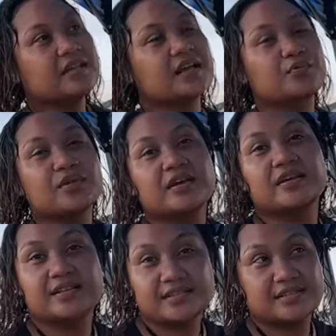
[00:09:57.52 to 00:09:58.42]
Like when they
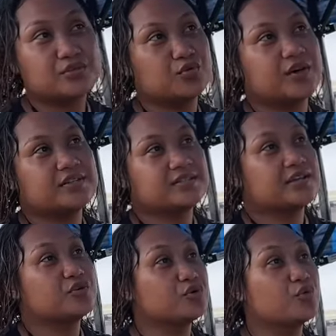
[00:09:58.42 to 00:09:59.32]
listen to us, they
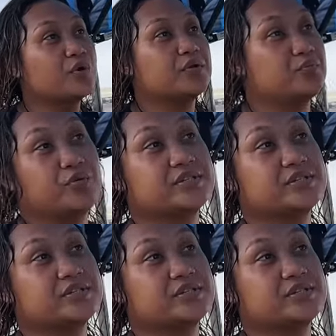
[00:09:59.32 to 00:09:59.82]
don't know what we're